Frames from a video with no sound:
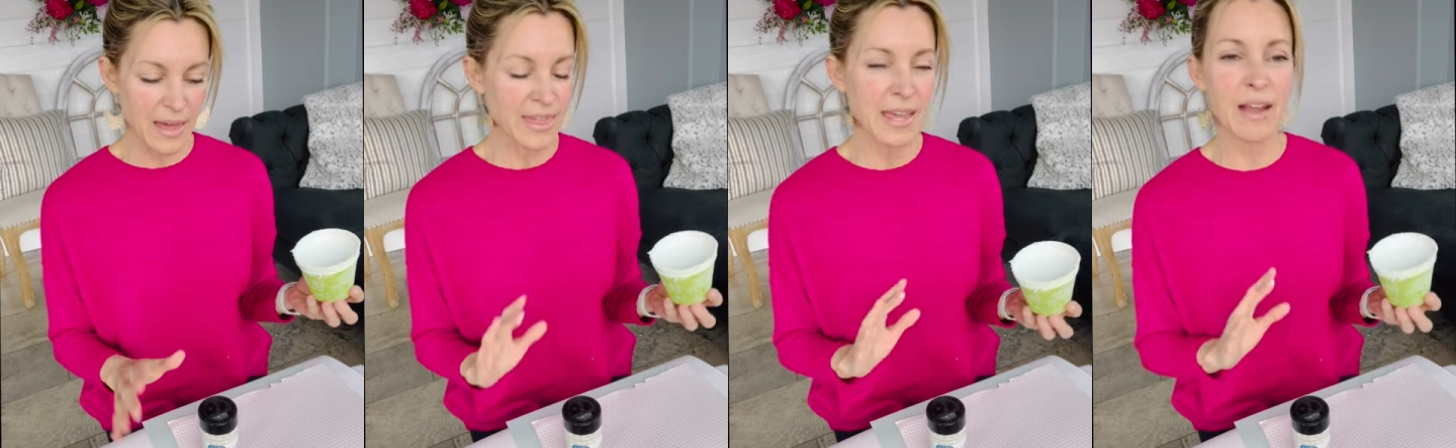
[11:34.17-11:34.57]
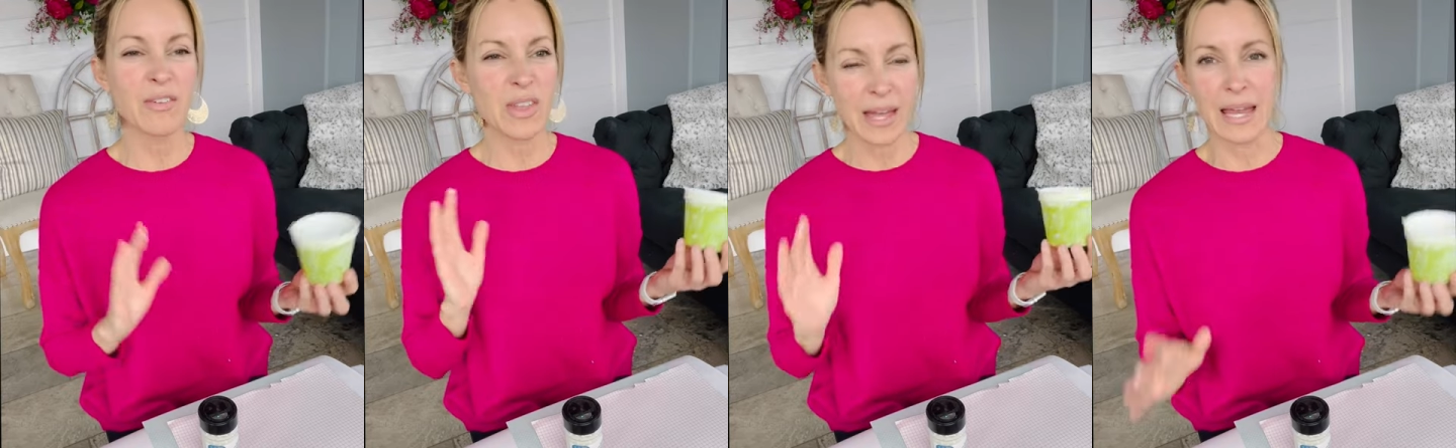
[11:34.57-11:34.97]
I think,
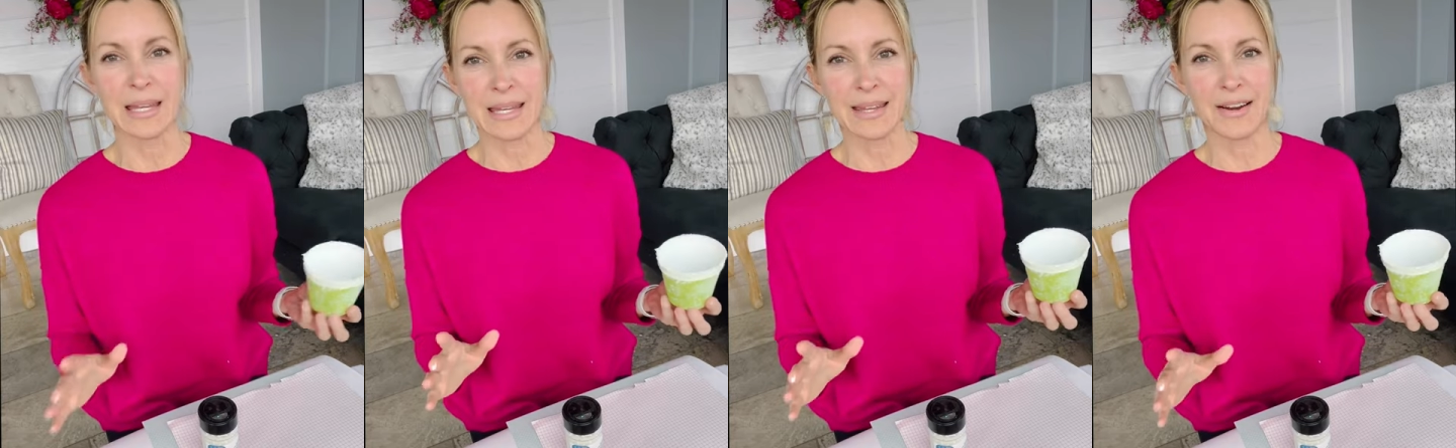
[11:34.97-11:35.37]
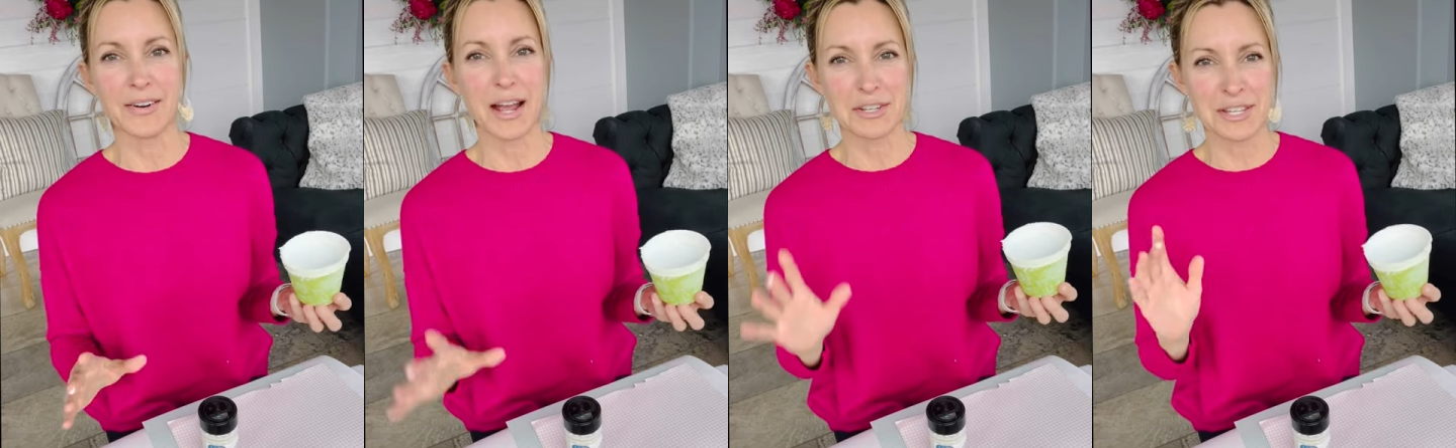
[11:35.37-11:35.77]
everything I need
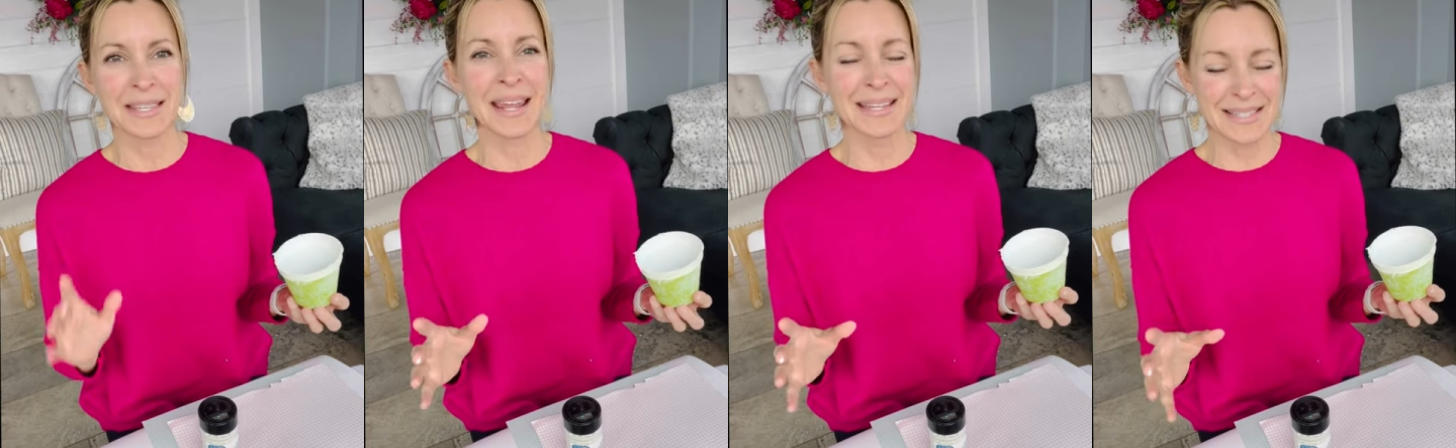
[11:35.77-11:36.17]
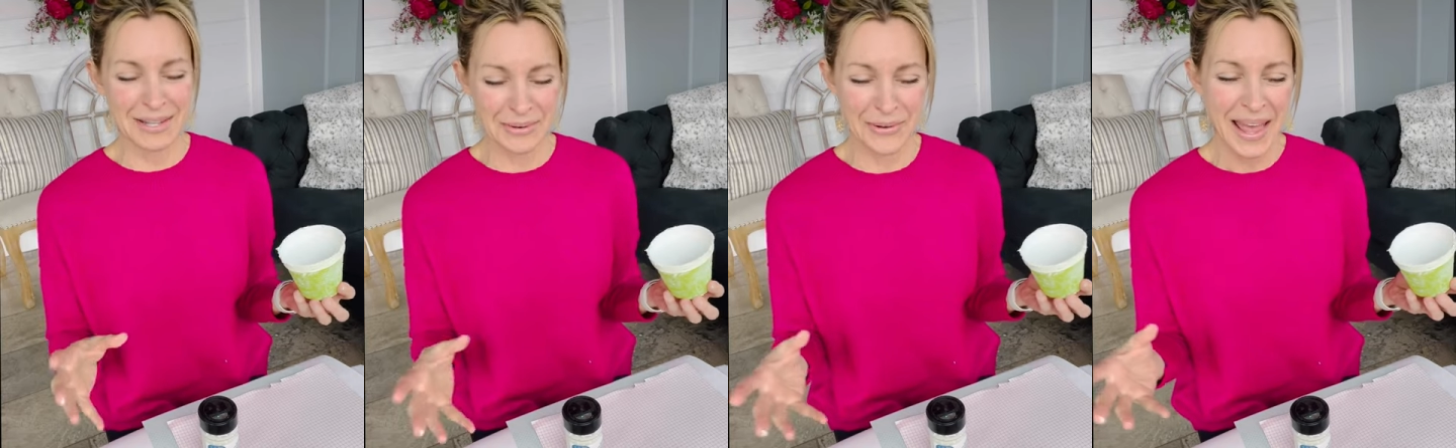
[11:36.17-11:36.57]
here. I just need to